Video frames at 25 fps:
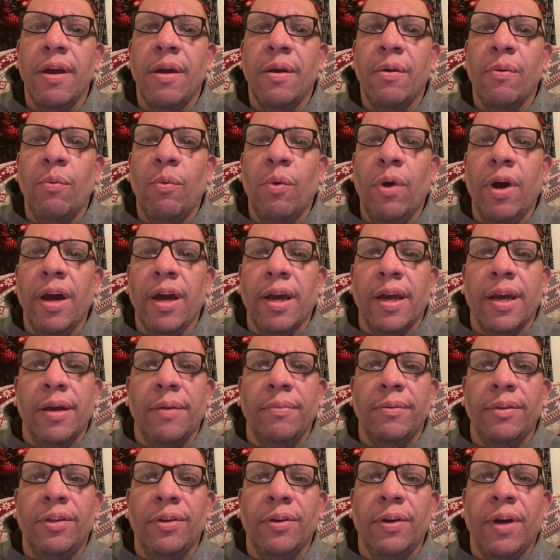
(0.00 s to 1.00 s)

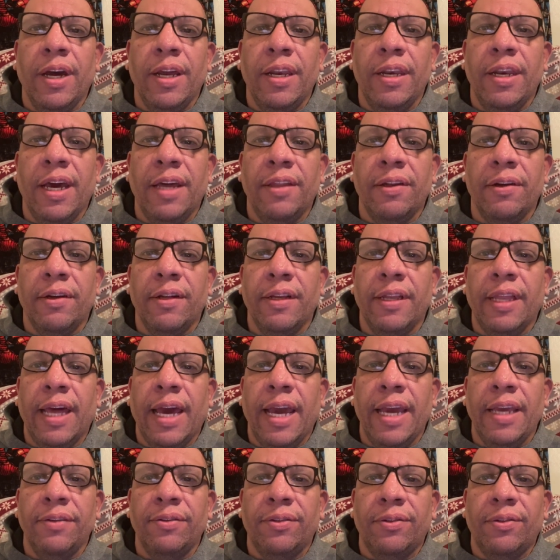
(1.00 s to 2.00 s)
Welcome to another
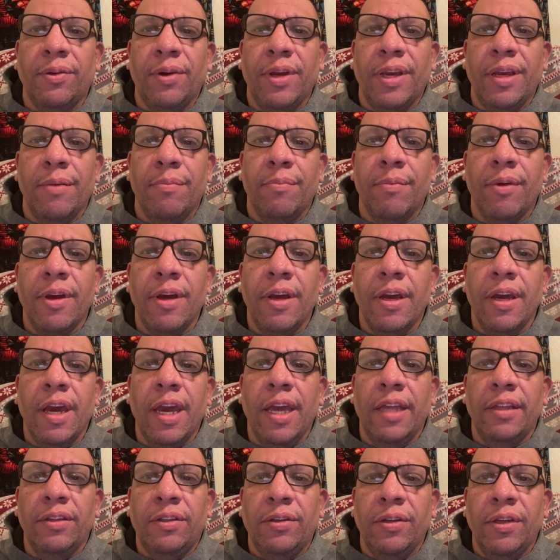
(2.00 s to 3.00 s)
live stream.
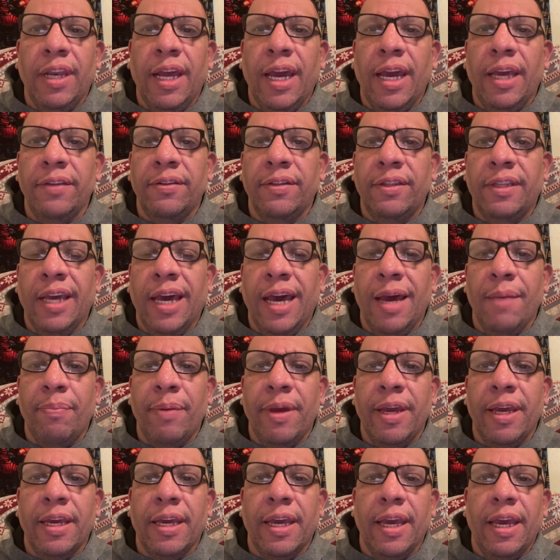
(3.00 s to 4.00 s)
And tonight's
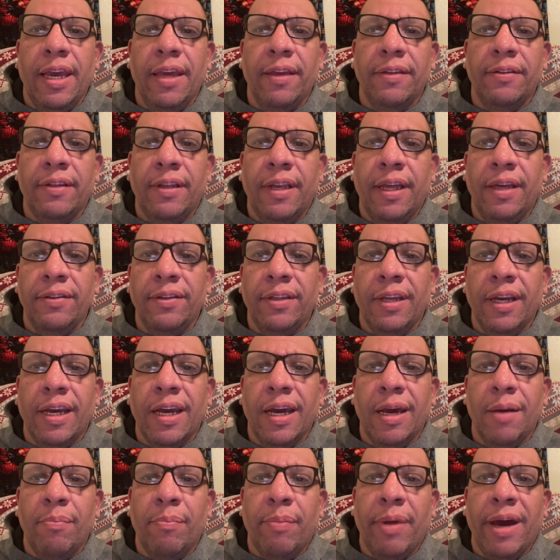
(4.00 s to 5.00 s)
topic is, let's talk
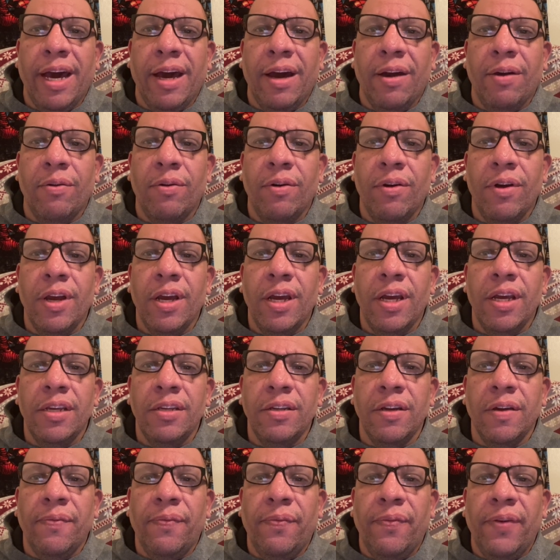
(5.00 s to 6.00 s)
about
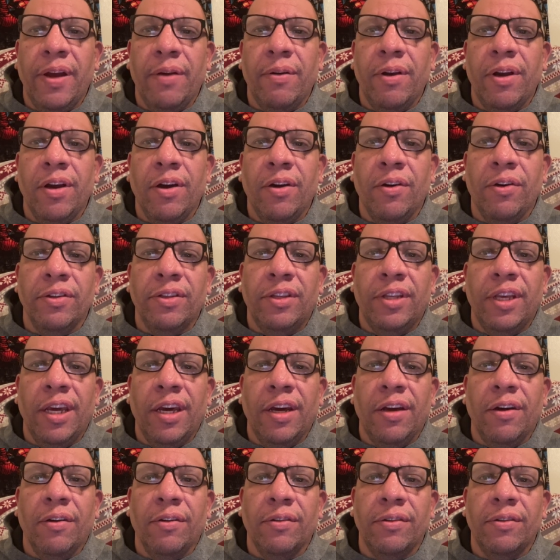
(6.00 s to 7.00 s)
your favorite
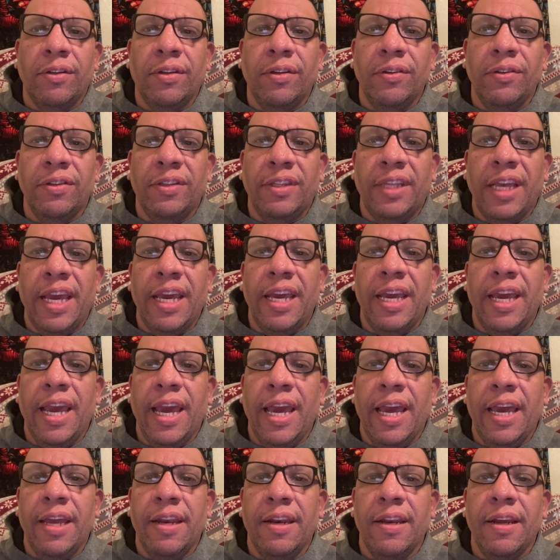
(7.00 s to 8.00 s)
hotel to stay
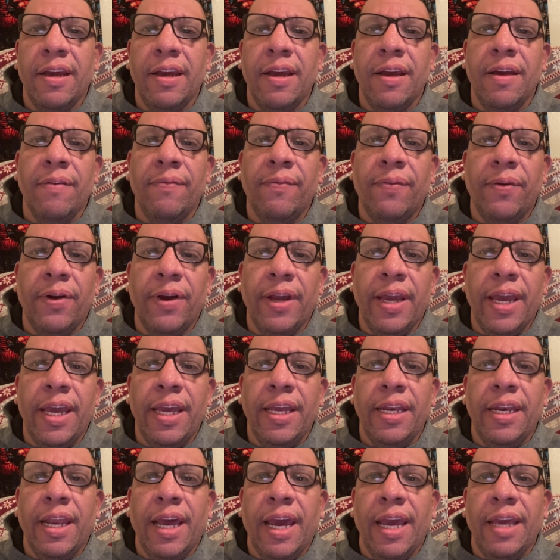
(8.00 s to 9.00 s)
in for a
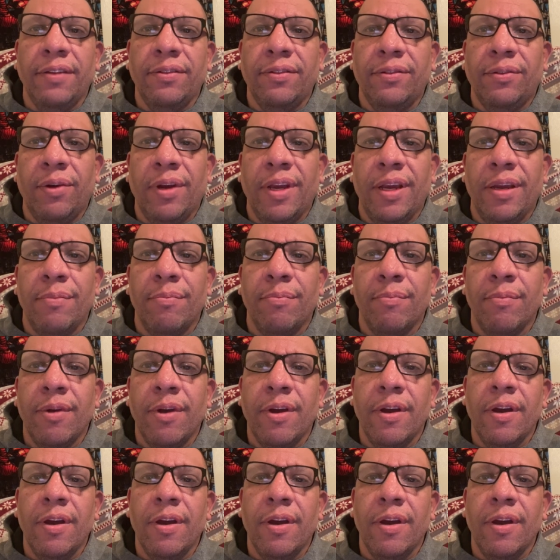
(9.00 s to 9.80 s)
nice dream.